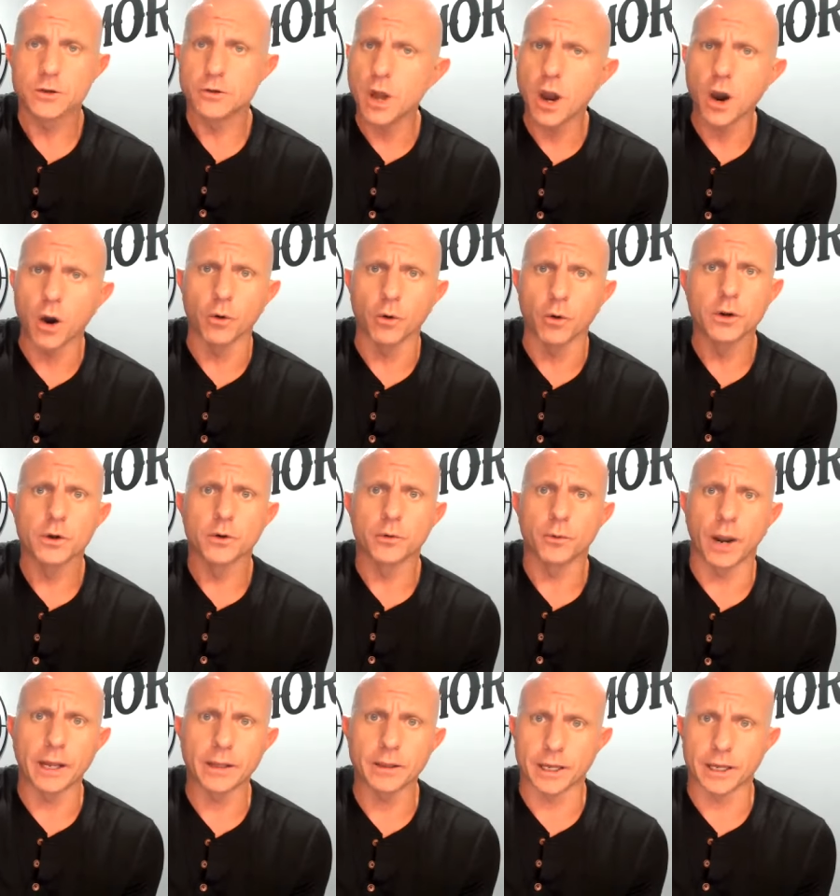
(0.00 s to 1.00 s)
No,
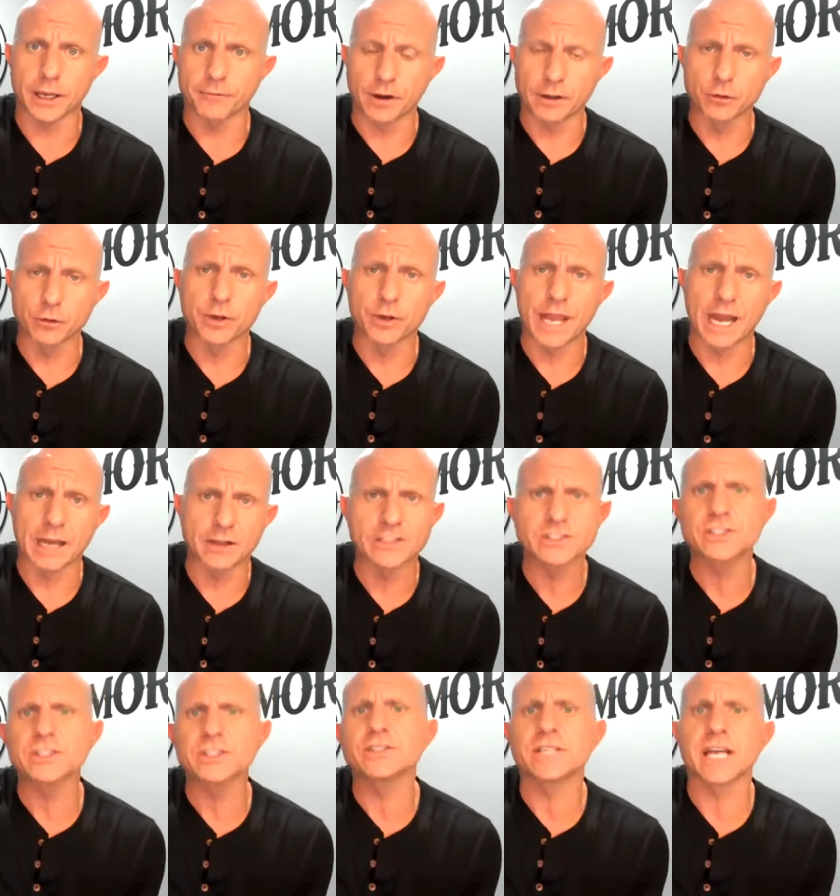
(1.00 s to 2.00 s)
right? Like if I look at,
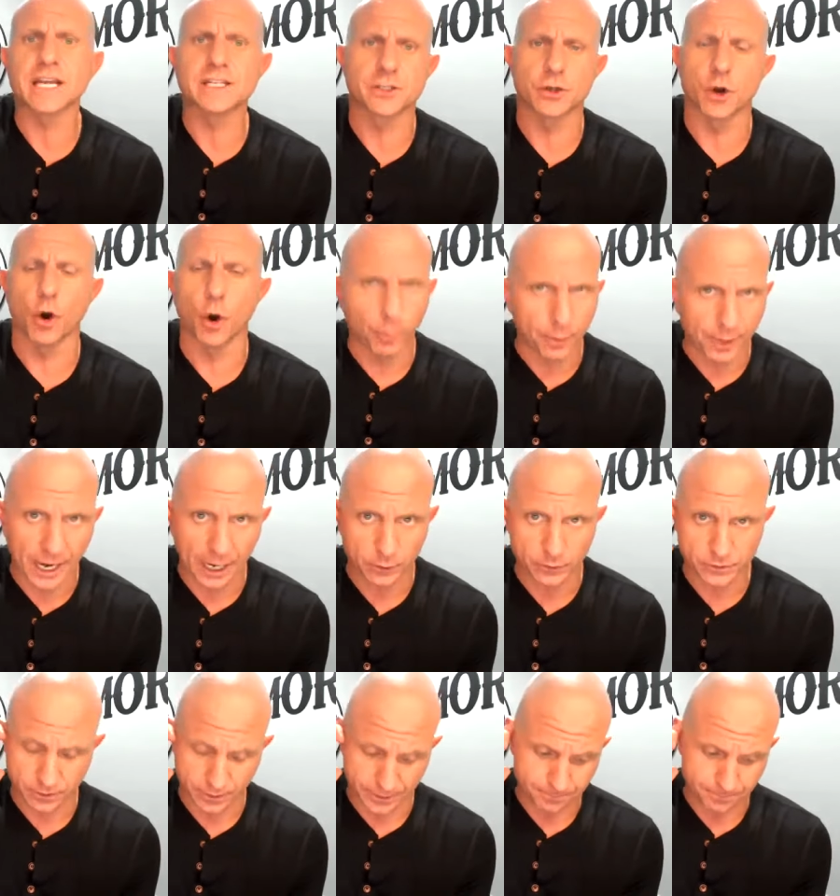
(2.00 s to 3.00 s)
let's just say it's an open
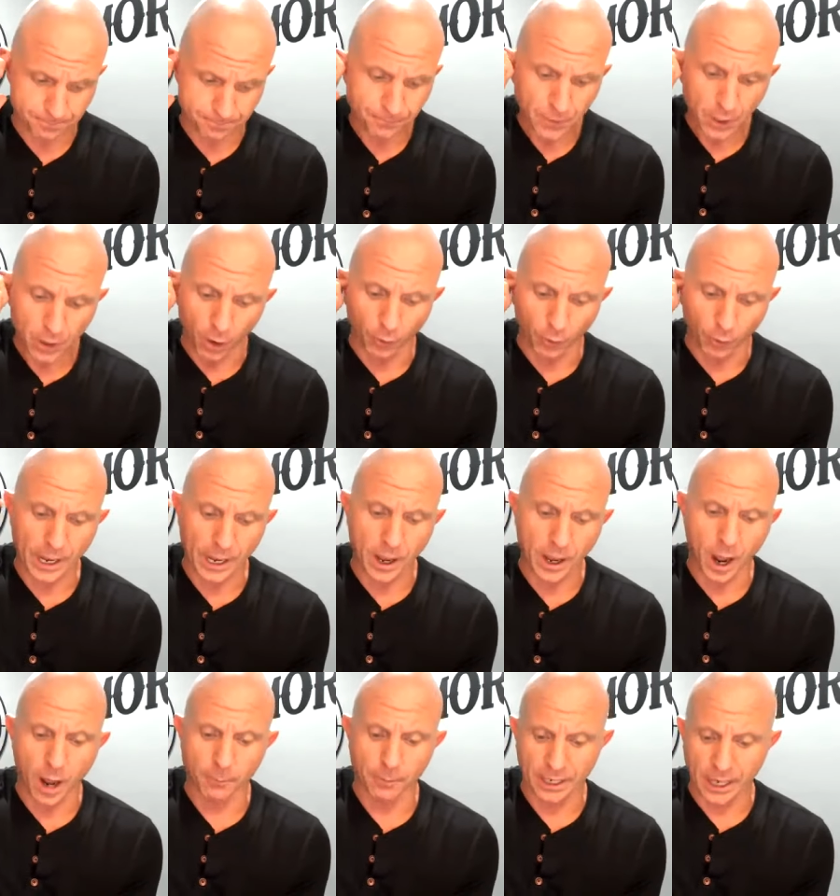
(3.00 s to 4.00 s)
house lead. Okay.
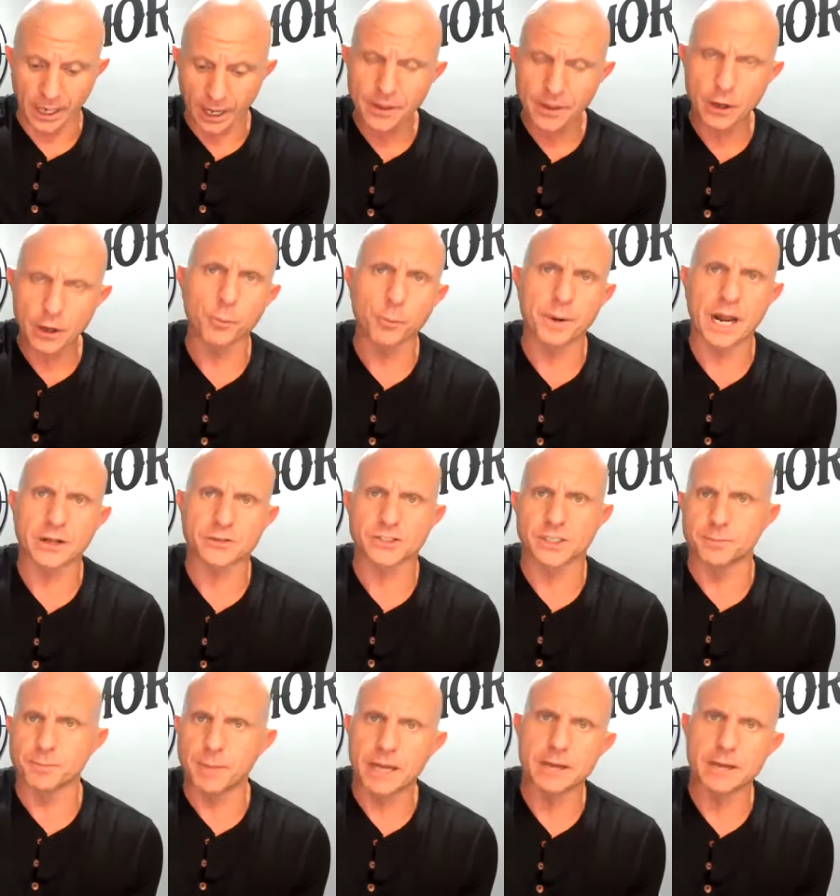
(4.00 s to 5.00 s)
Um, I got that open house
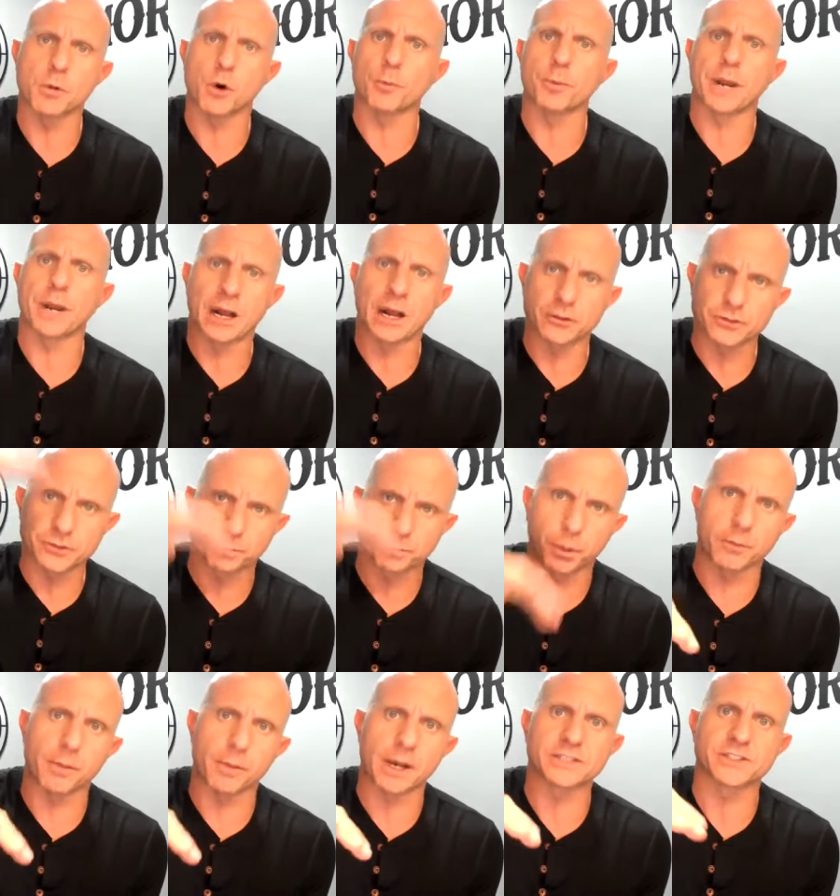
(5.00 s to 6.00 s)
lead, met him open house,
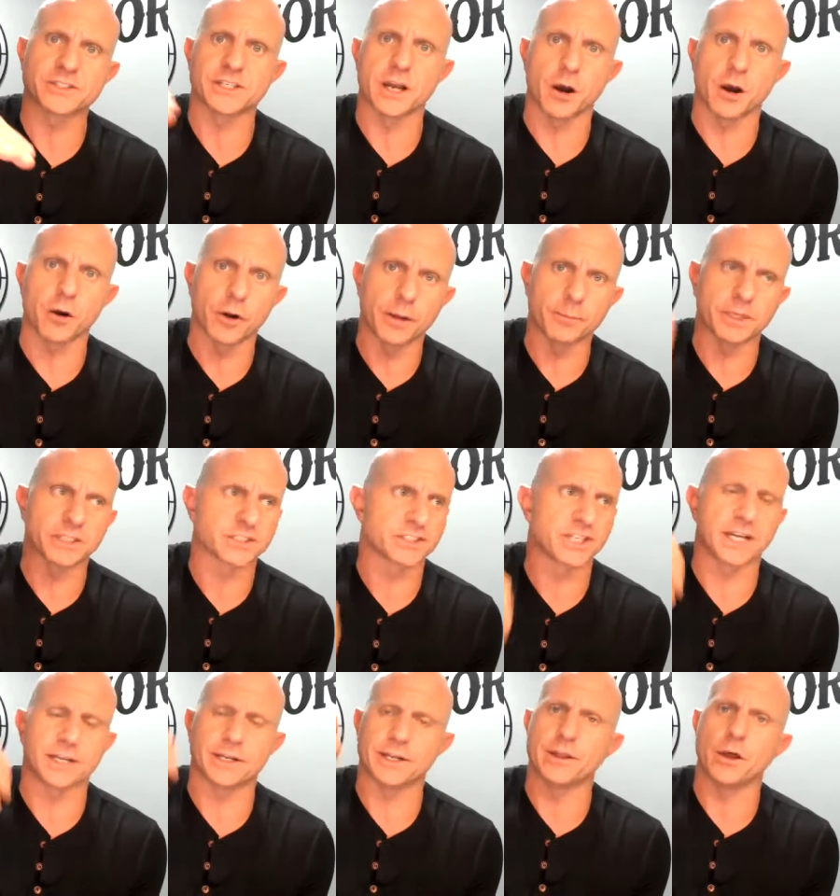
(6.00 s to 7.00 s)
put in my CRM. Let's just
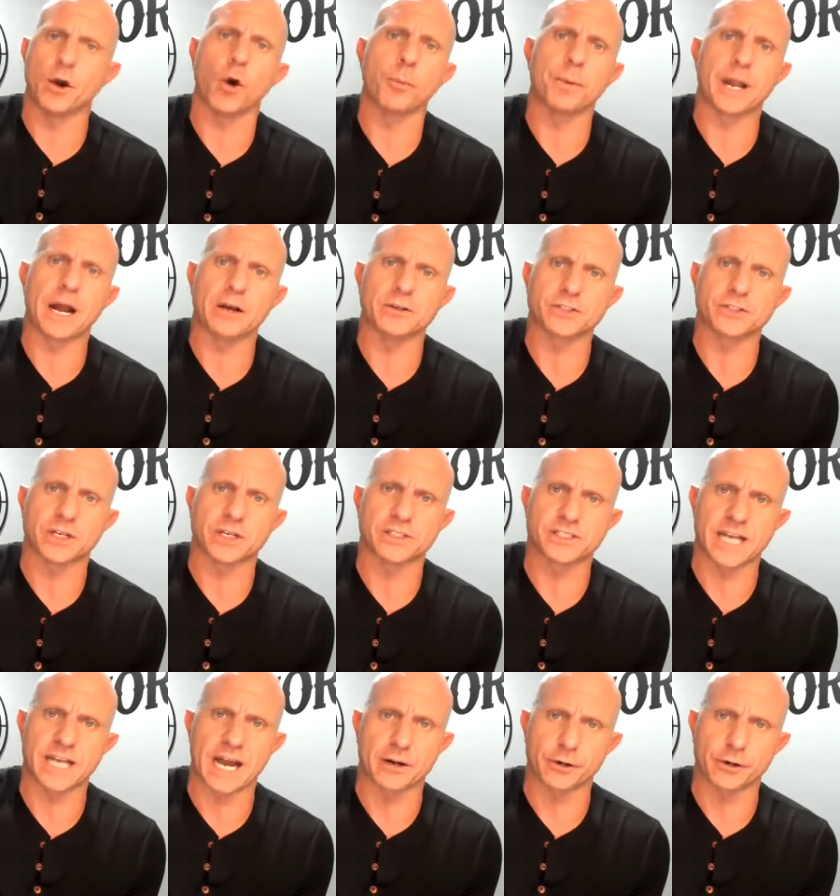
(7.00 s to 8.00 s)
say I did the open house on a
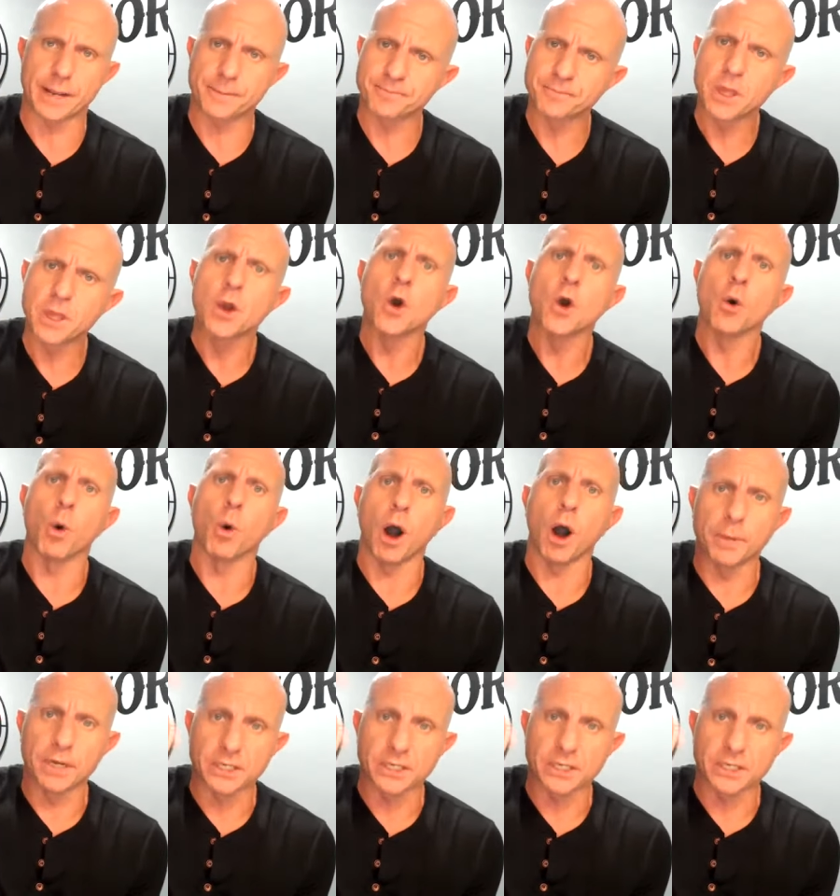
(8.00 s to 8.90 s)
Saturday. Well, I'm